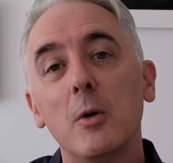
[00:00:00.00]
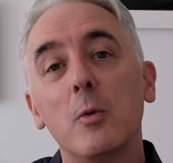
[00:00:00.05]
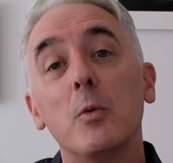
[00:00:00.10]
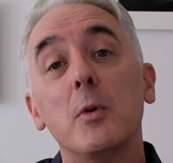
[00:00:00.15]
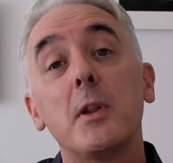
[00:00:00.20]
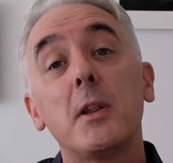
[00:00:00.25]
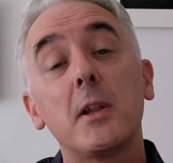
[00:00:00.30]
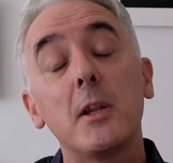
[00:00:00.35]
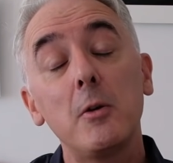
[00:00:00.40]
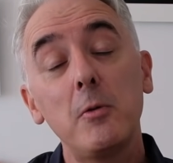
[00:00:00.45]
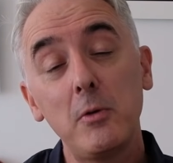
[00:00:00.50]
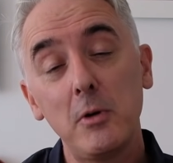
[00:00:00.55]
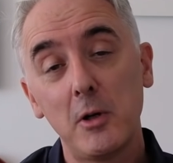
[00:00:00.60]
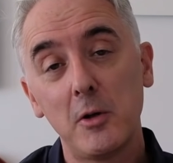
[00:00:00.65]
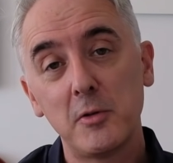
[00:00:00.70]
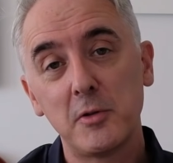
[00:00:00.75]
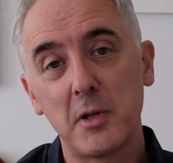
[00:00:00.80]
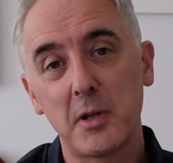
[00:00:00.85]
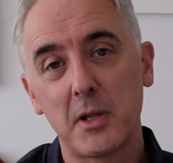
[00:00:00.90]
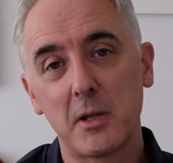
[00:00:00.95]
was so
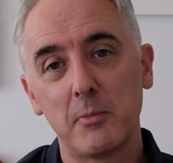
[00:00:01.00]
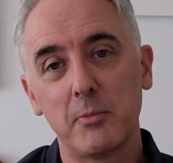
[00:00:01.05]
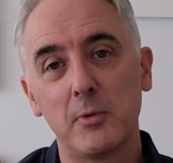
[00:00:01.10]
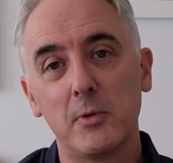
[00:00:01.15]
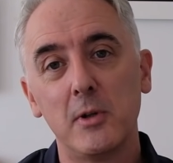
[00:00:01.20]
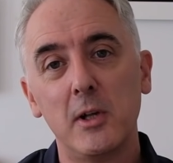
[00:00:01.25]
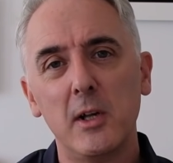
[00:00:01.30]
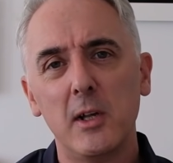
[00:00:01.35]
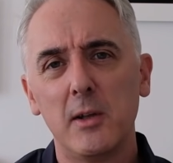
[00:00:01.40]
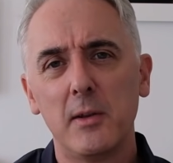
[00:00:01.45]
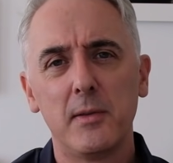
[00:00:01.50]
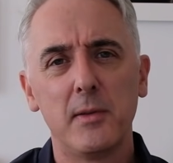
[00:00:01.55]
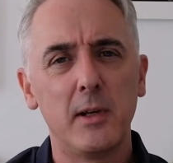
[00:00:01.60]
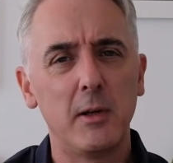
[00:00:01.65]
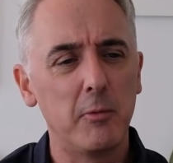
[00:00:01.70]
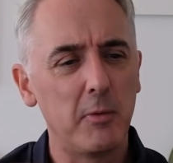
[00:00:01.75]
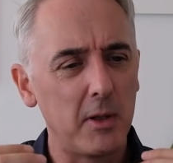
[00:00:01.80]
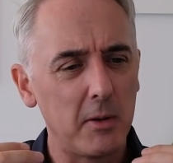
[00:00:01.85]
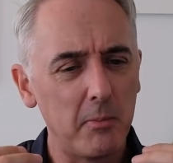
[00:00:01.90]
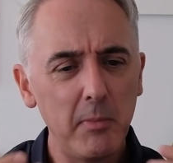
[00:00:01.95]
noticeable that
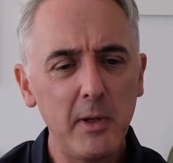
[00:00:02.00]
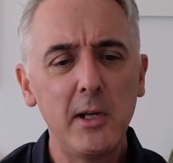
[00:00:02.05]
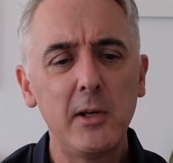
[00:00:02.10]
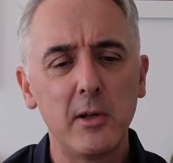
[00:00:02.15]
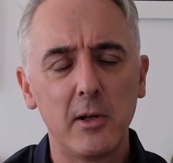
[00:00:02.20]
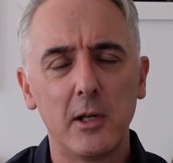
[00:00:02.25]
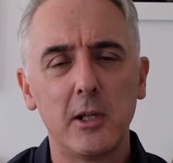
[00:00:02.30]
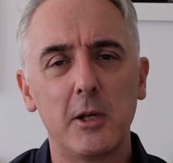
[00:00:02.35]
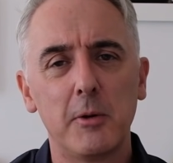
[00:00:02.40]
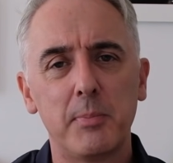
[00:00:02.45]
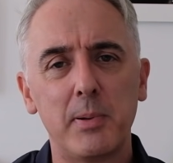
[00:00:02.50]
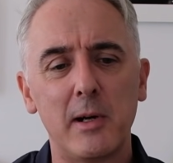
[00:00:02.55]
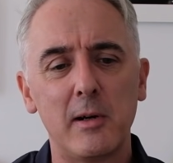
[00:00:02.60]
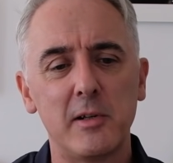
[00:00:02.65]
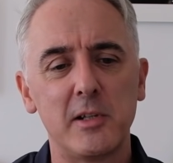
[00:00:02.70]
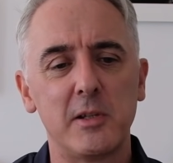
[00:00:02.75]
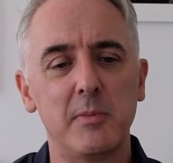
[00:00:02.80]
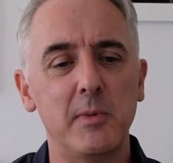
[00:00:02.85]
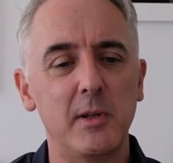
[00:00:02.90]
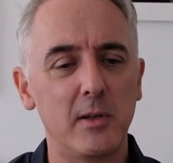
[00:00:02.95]
it was immediately
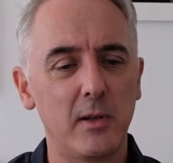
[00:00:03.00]
apparent to me